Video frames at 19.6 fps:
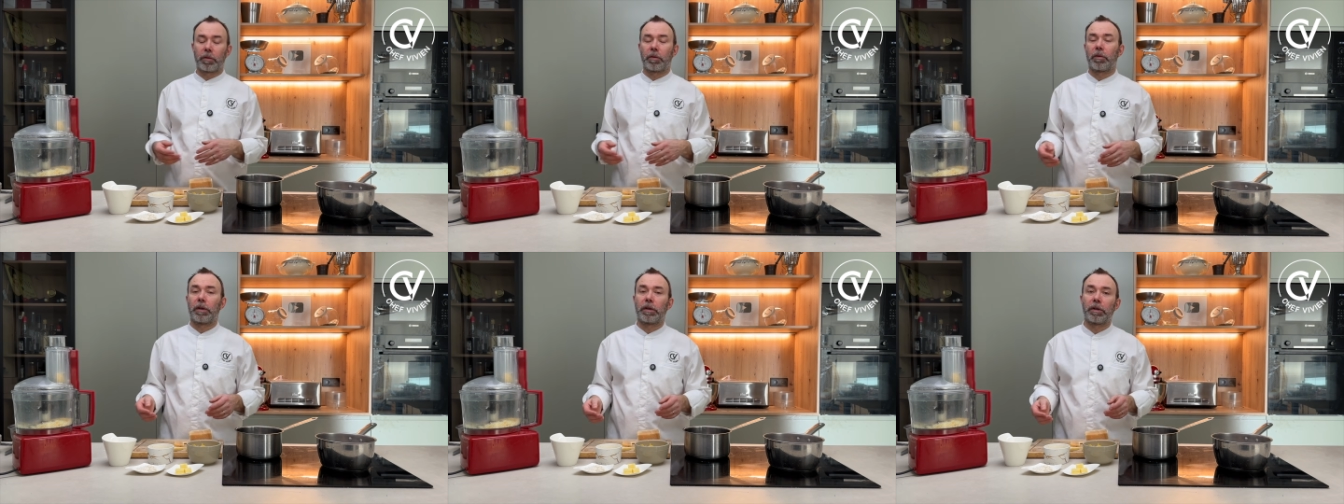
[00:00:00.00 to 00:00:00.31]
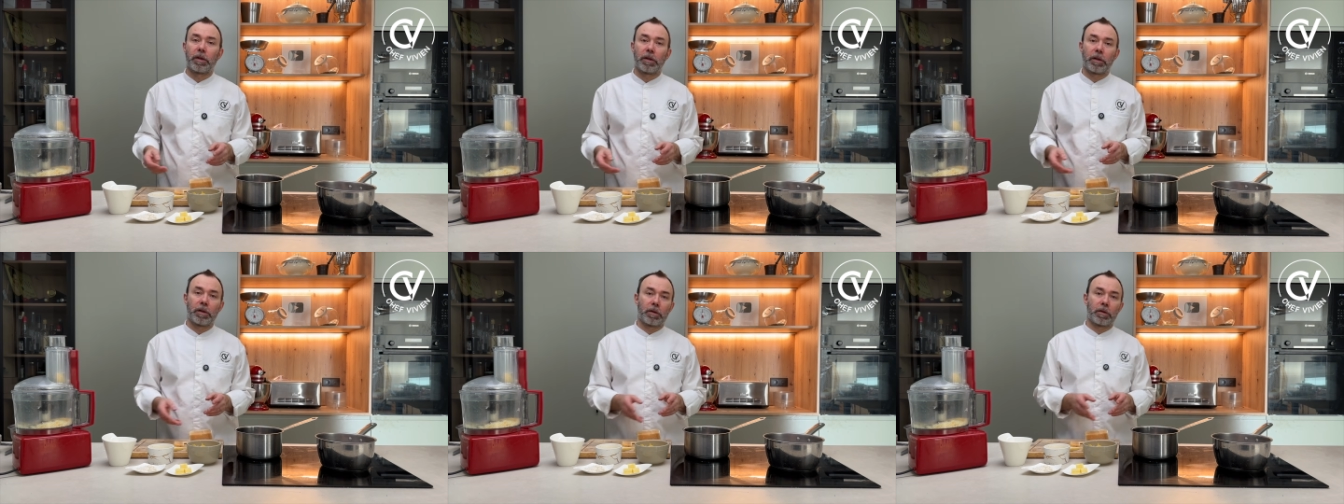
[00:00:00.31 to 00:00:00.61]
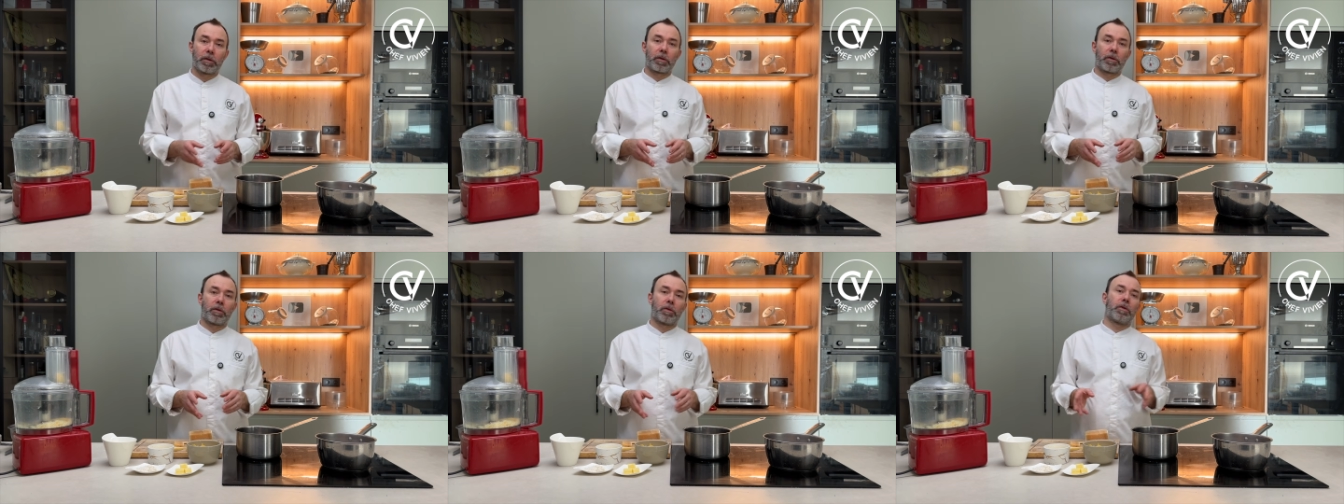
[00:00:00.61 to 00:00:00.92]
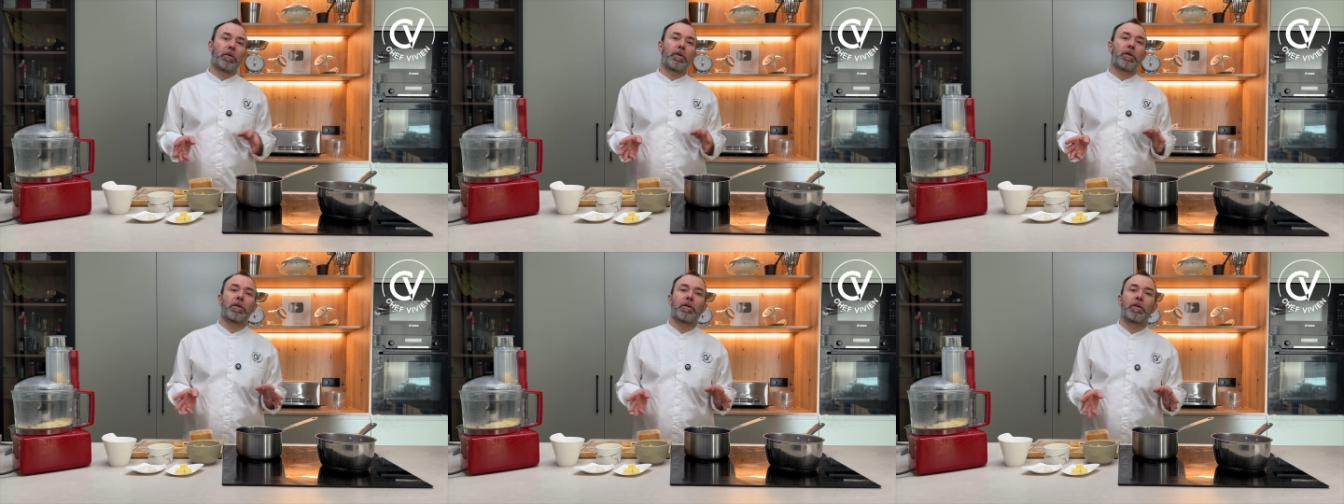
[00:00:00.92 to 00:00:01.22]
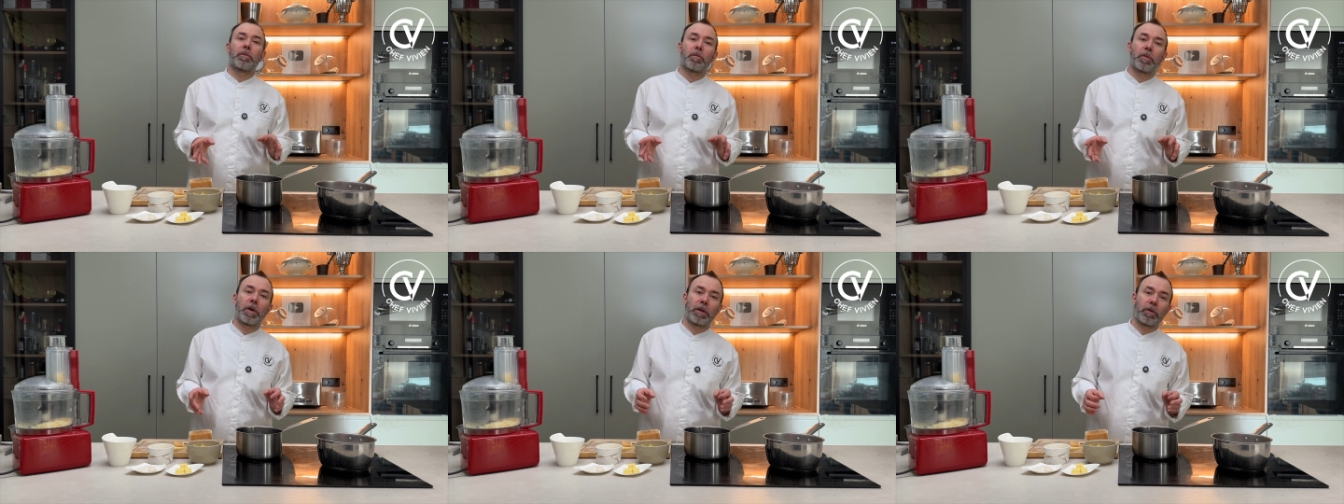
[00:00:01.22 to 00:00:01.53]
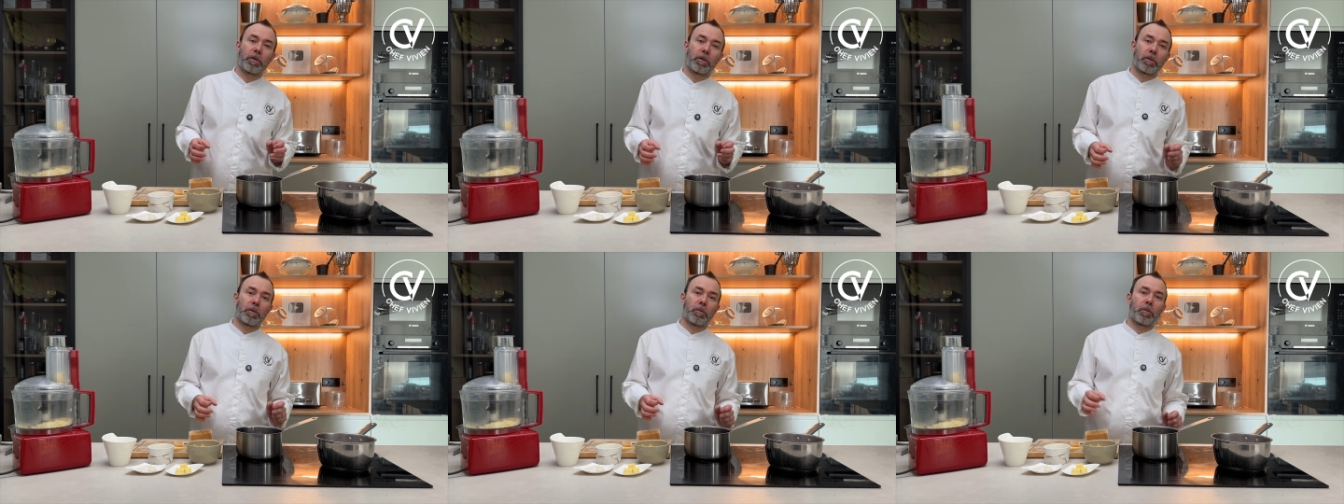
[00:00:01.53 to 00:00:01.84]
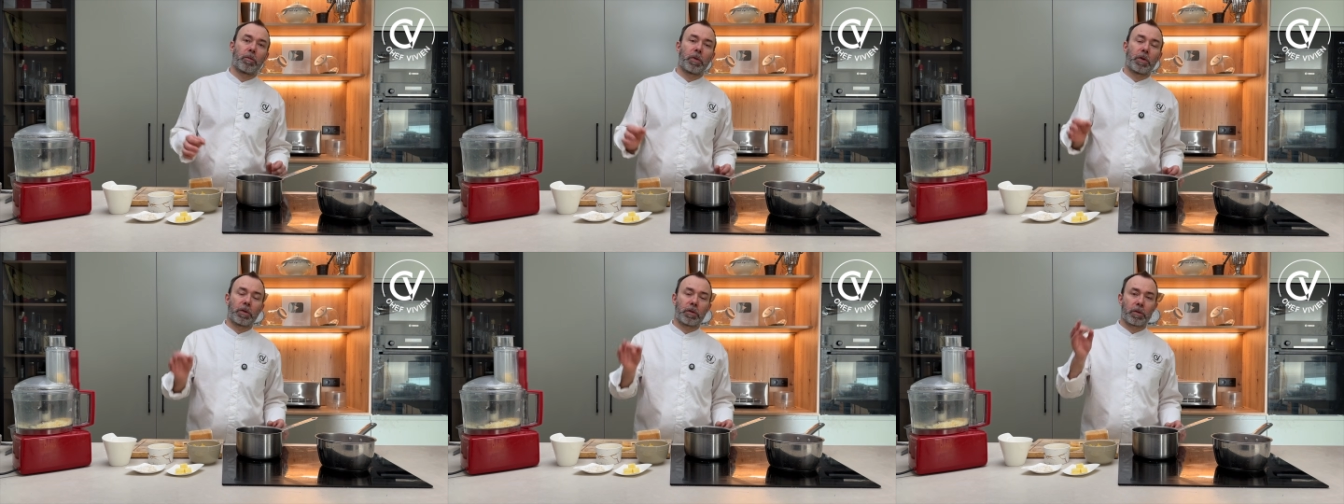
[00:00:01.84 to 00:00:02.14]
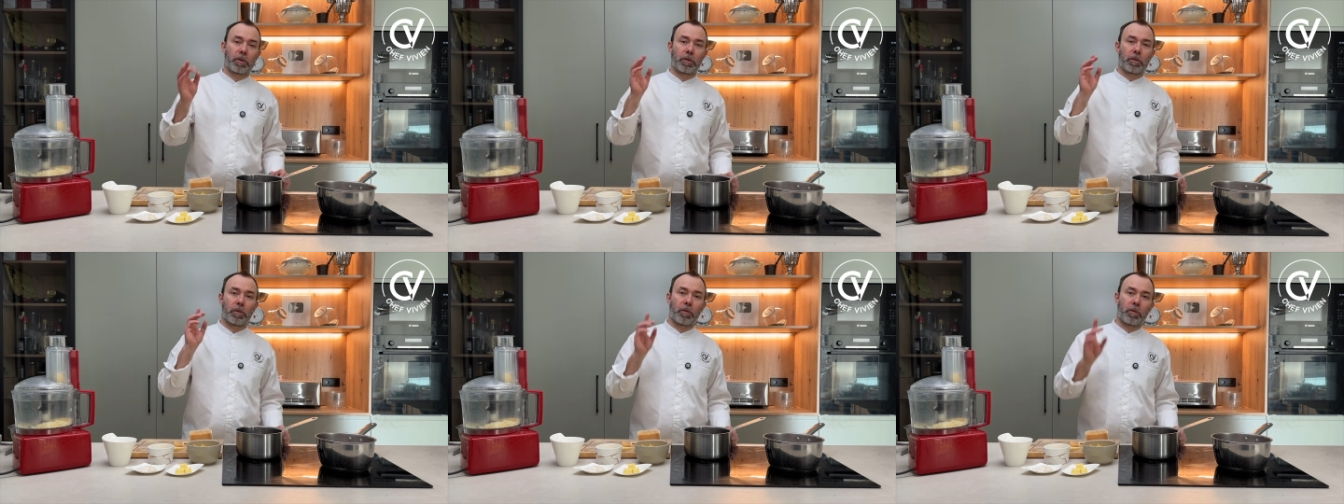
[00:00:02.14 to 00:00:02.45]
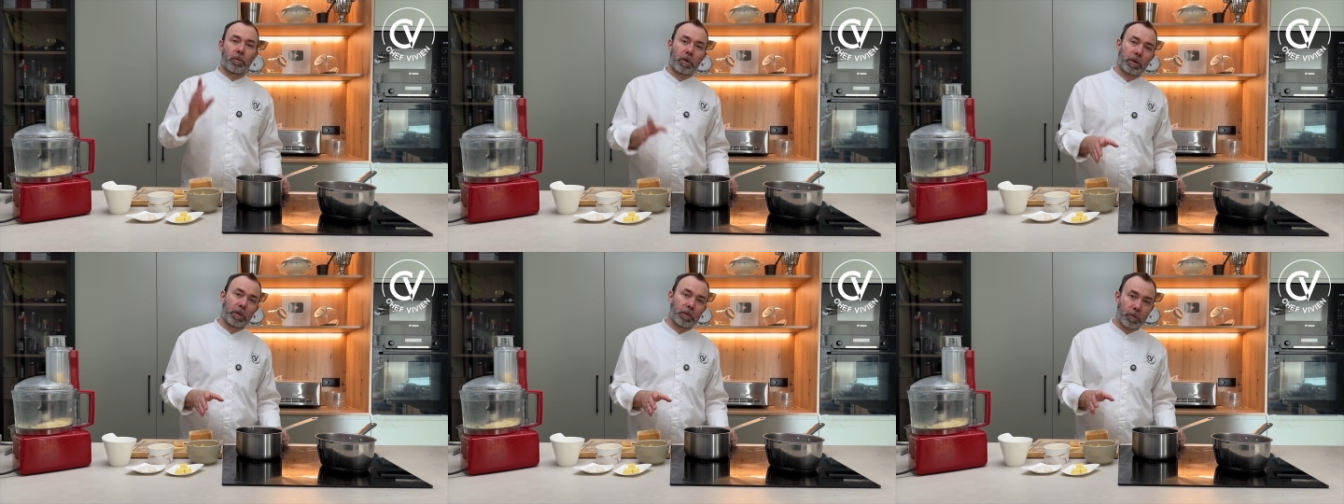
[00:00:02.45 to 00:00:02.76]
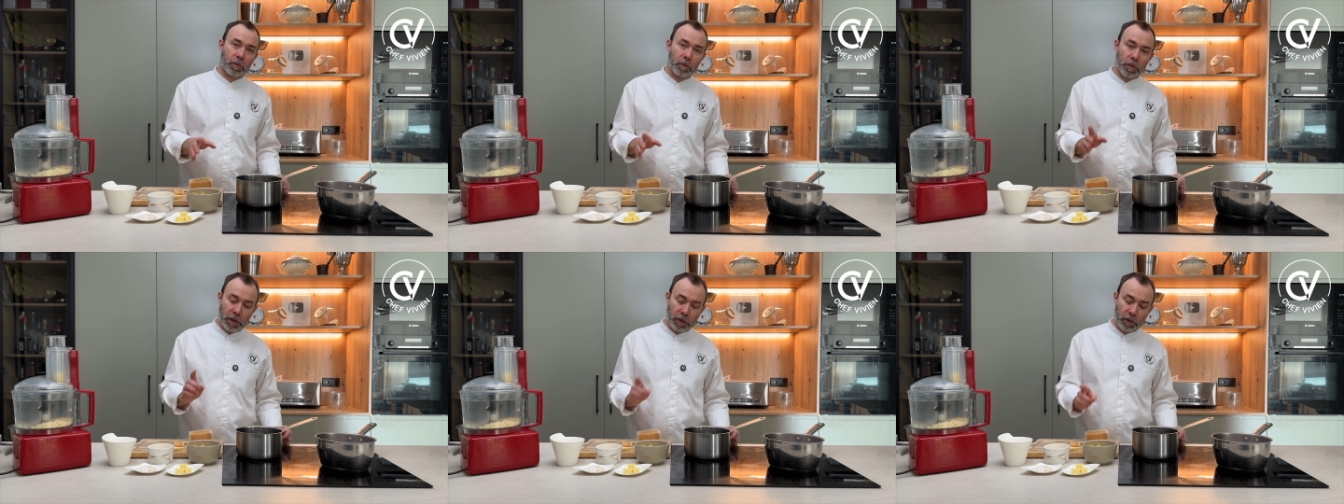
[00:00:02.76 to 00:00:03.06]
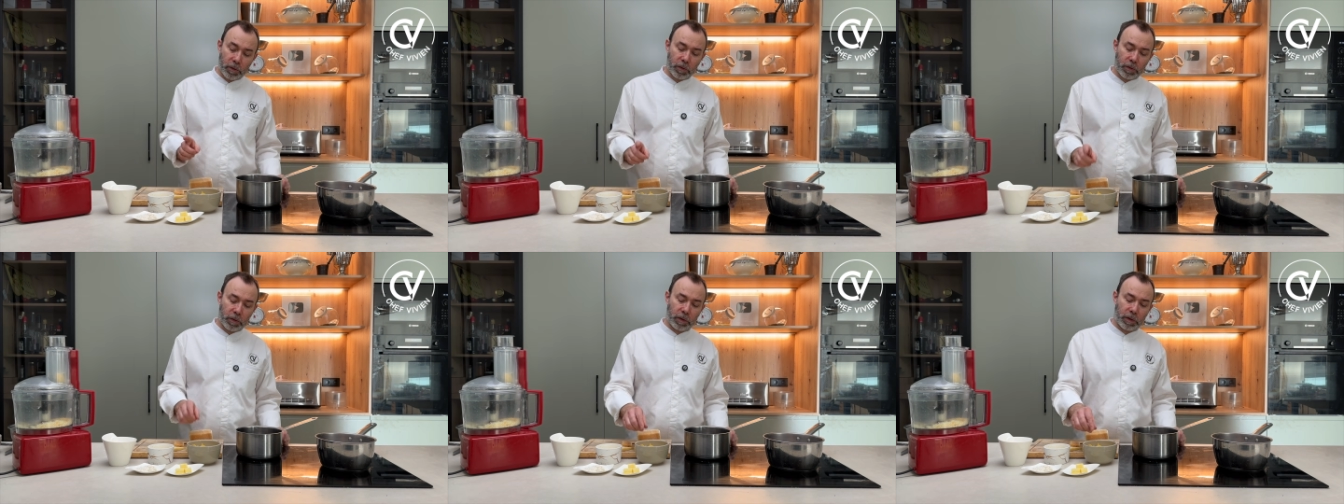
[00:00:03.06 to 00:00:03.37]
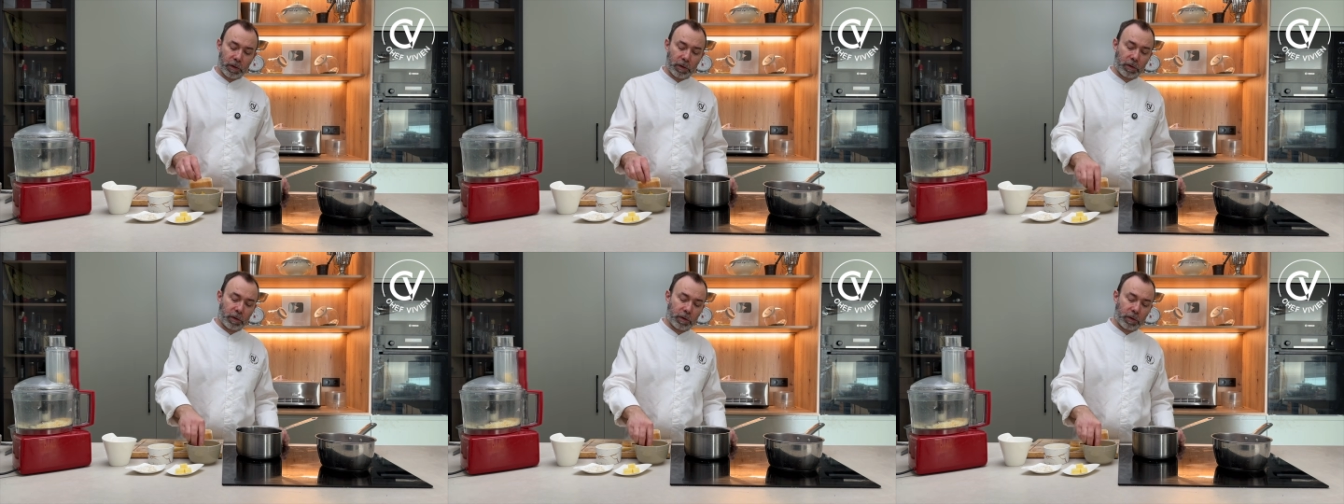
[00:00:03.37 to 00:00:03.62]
It doesn't matter. But what matters is